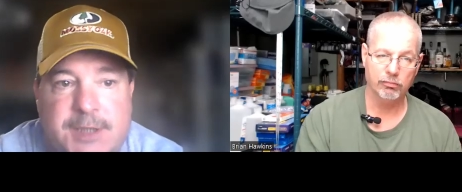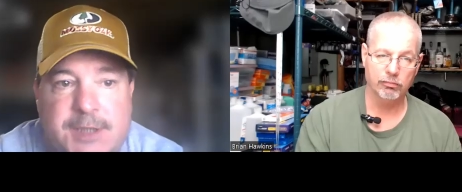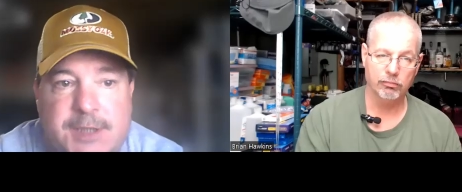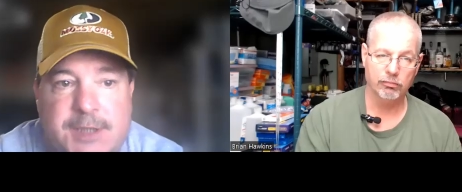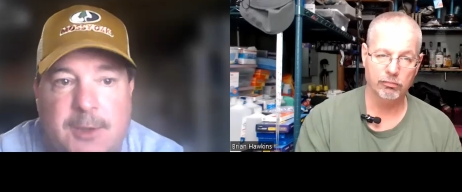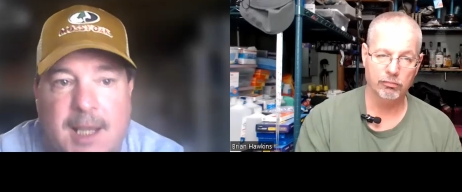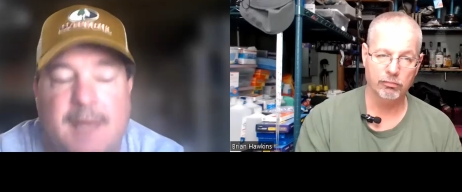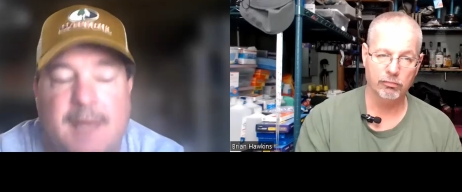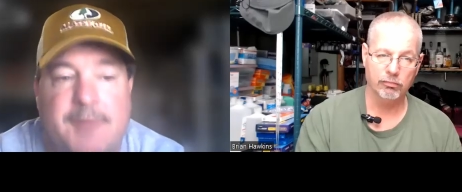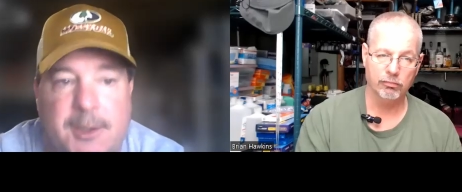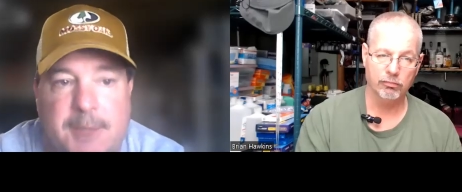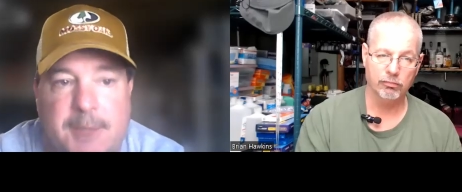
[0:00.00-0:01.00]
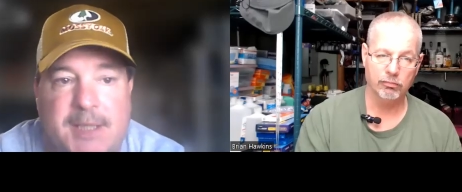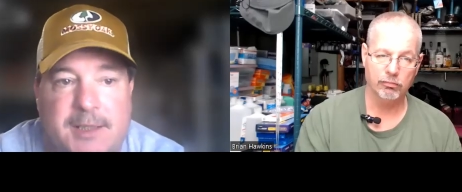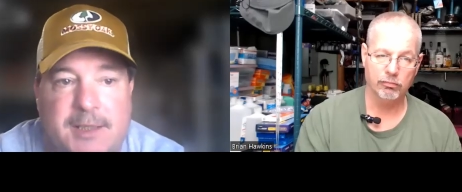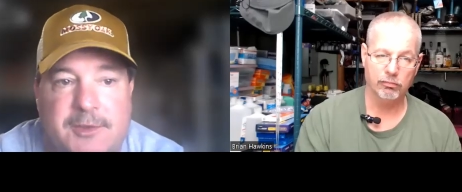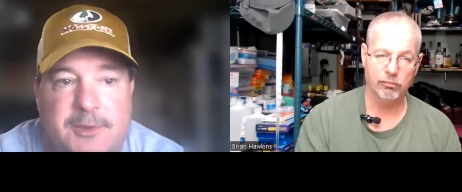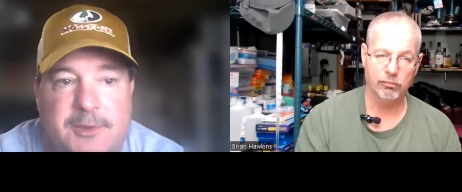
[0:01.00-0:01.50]
Speaker 1: You don't have 30
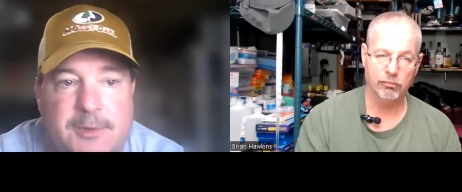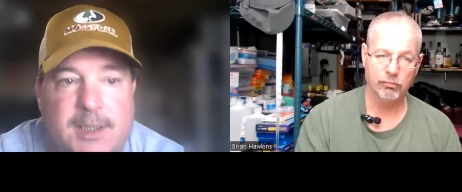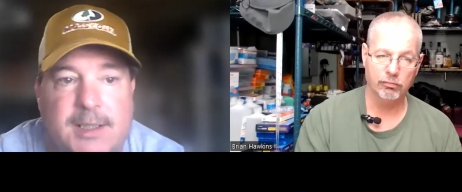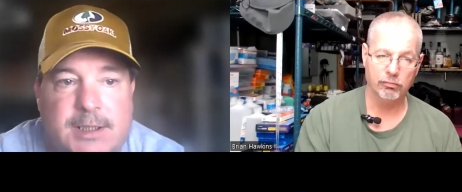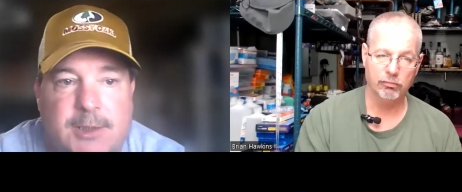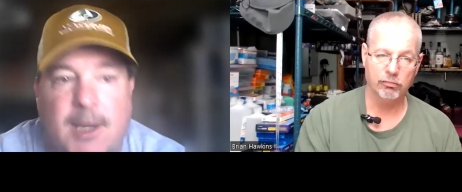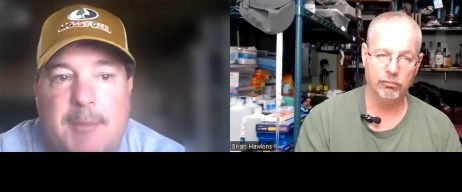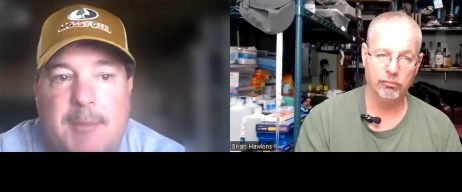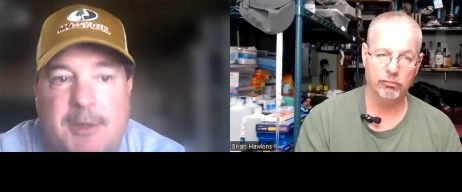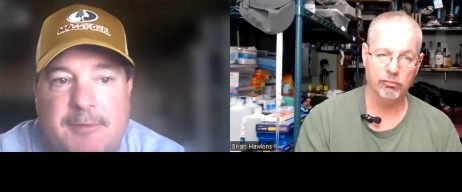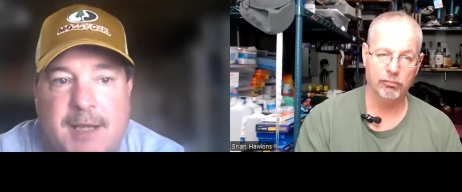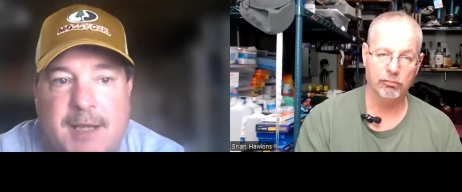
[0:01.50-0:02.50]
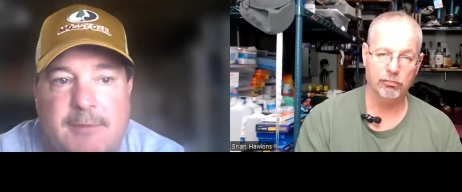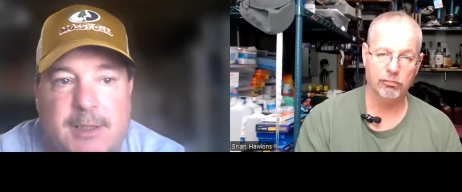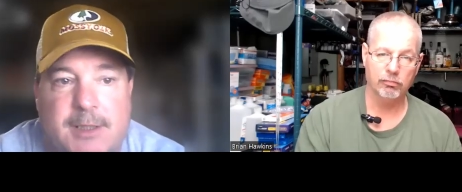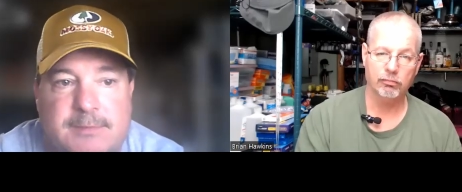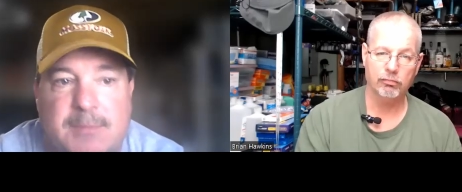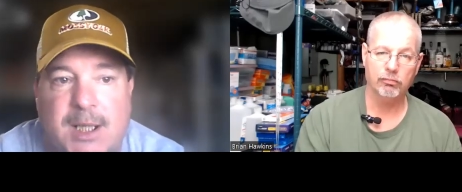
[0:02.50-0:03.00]
minutes to uh, grab your favorite
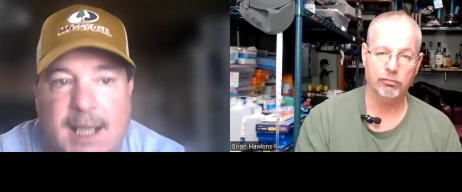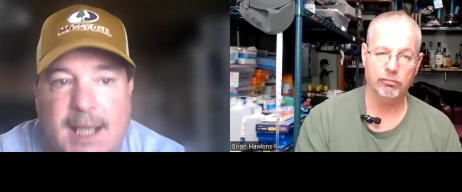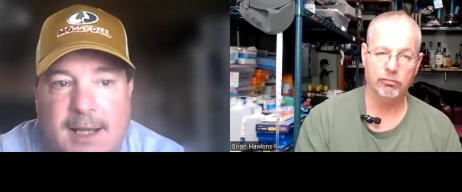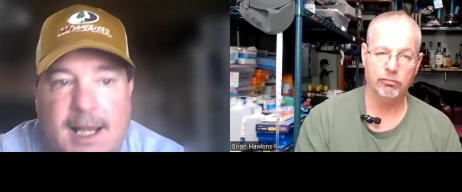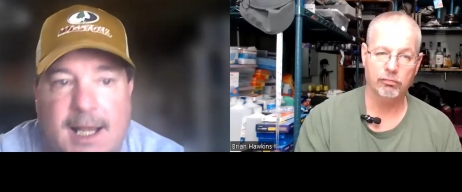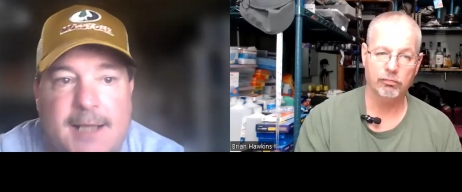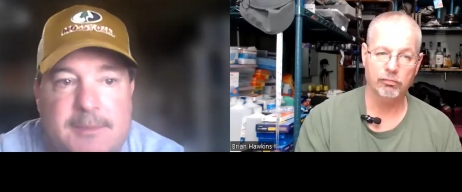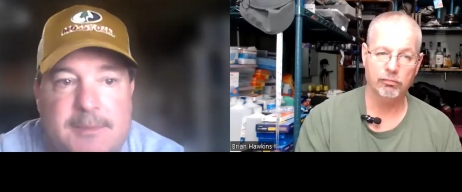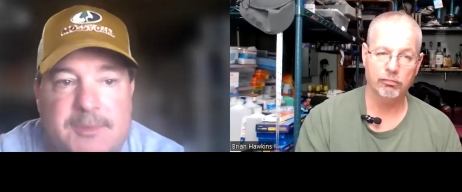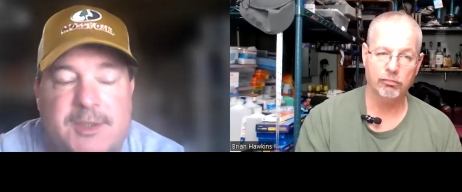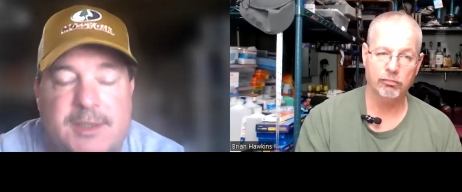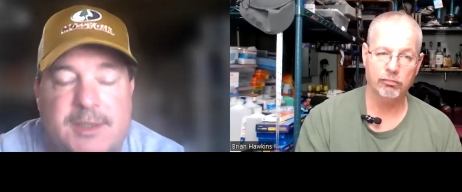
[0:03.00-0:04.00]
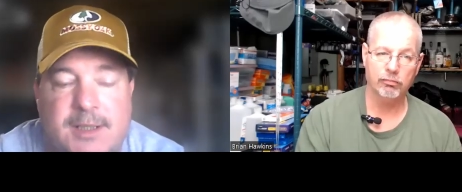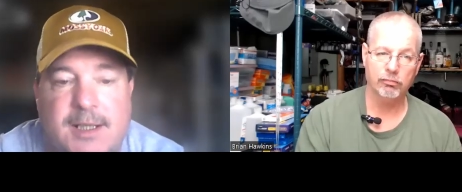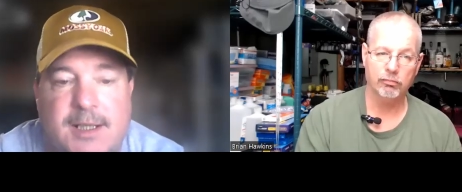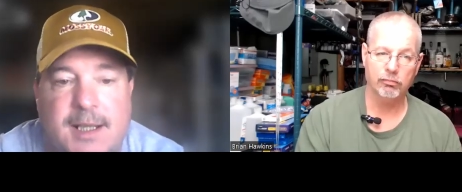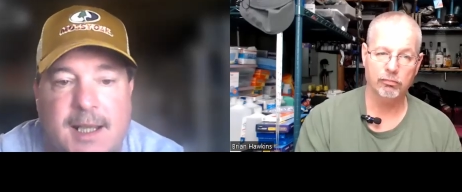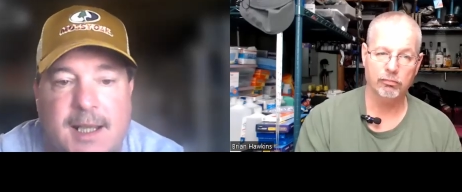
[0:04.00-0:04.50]
bug out items and
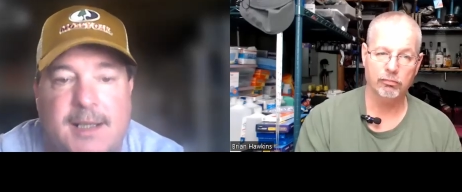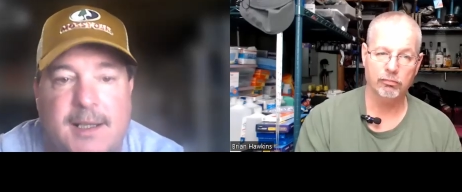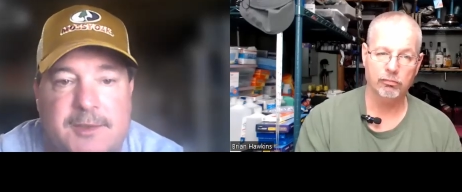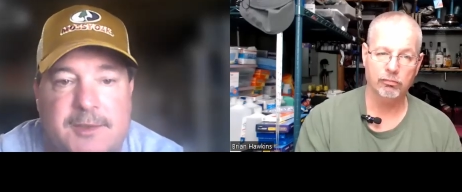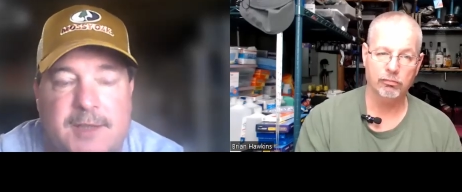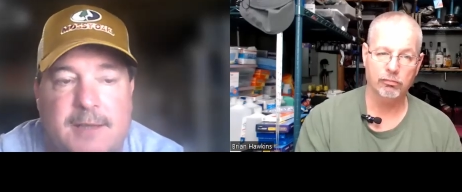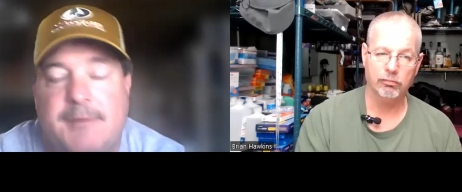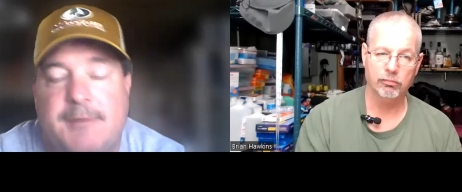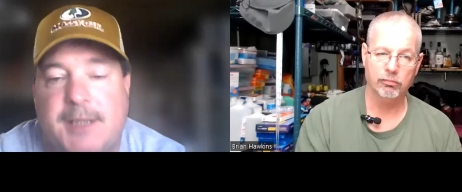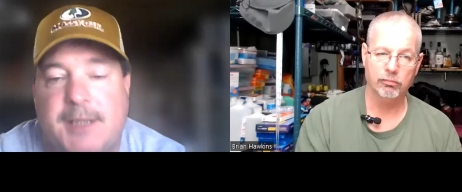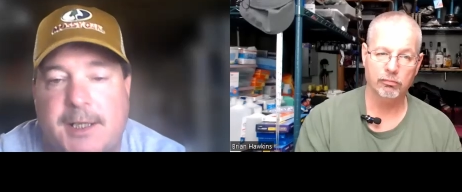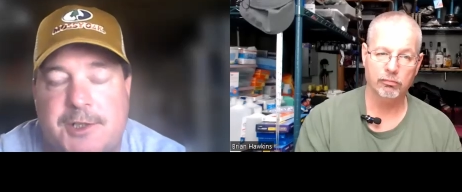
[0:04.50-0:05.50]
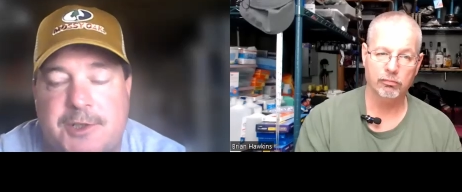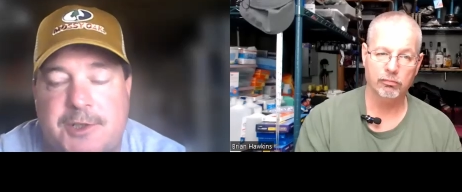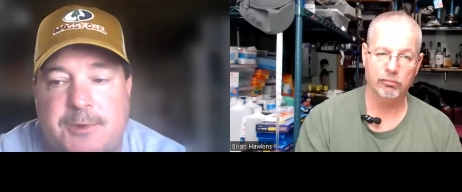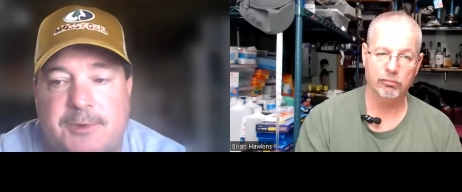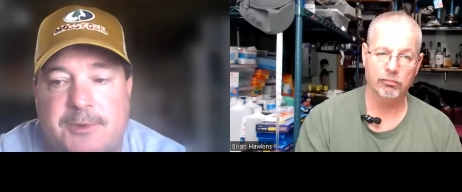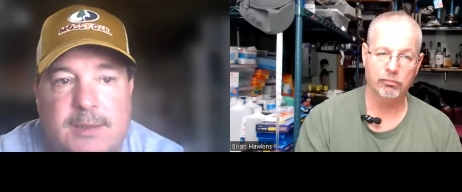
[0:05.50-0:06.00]
and that kind of stuff. You have to kind of
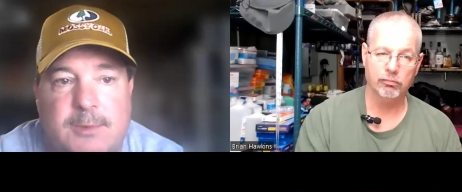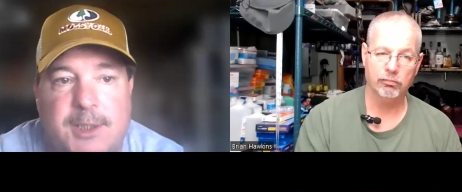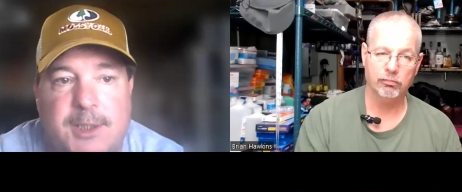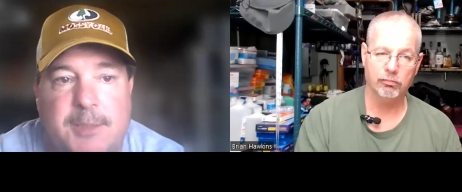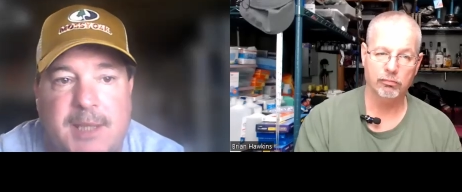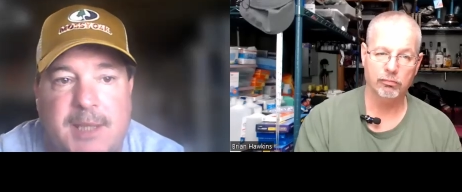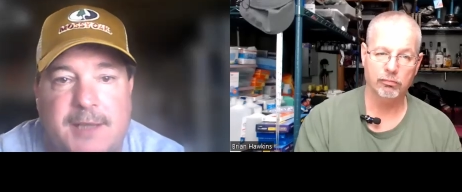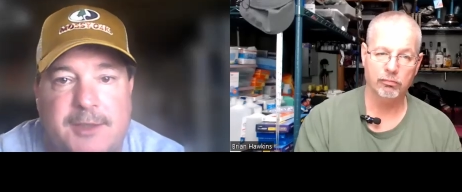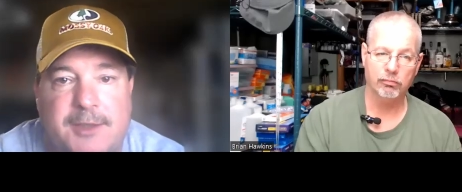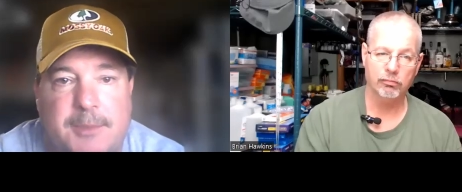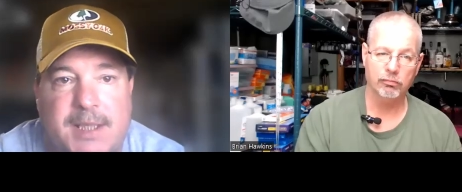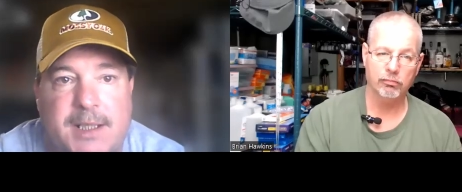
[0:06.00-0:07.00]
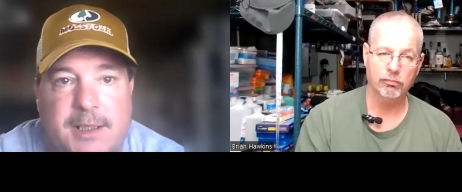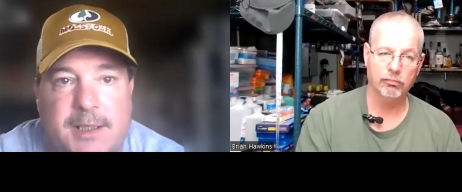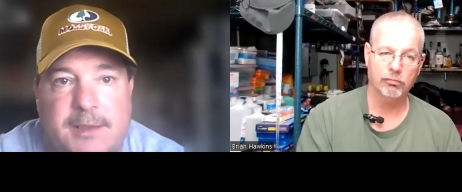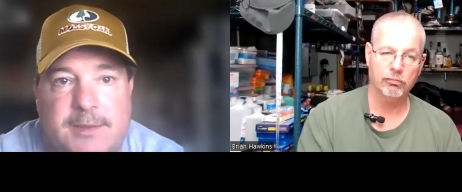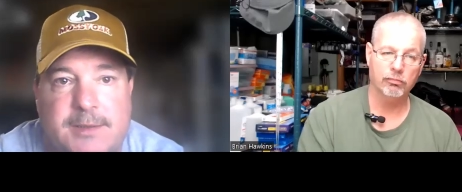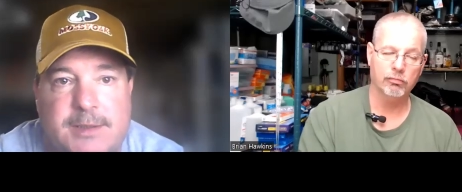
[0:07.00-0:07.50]
choose what your plan is going to be. Do
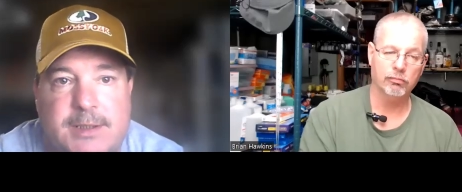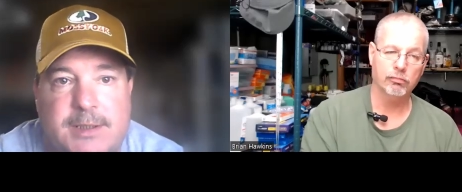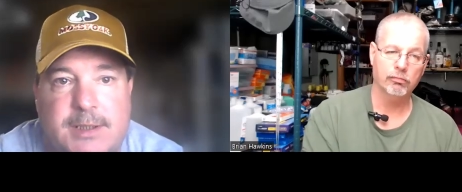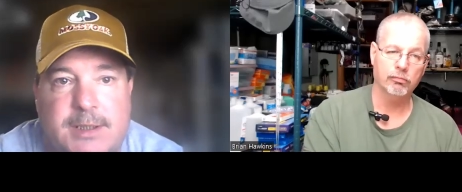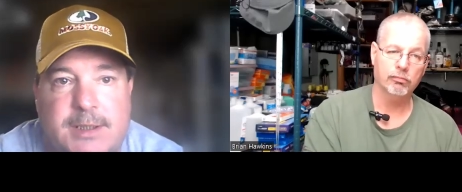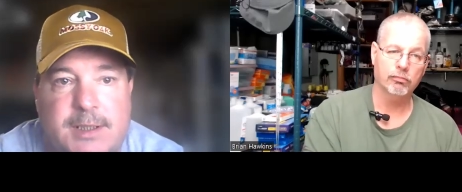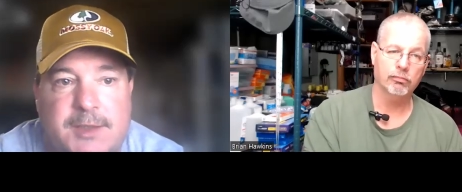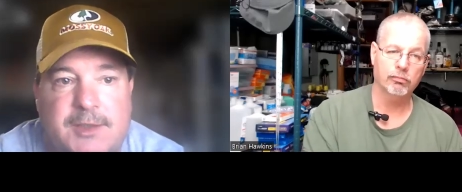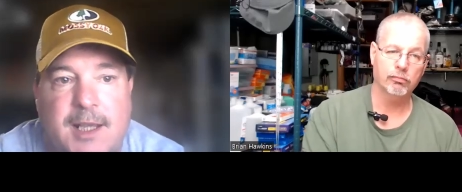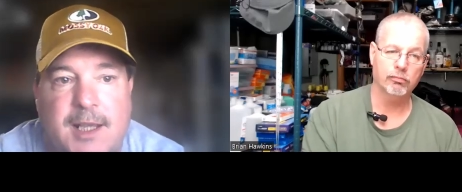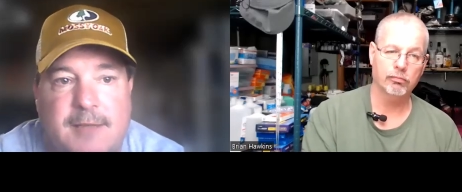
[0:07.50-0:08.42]
you stay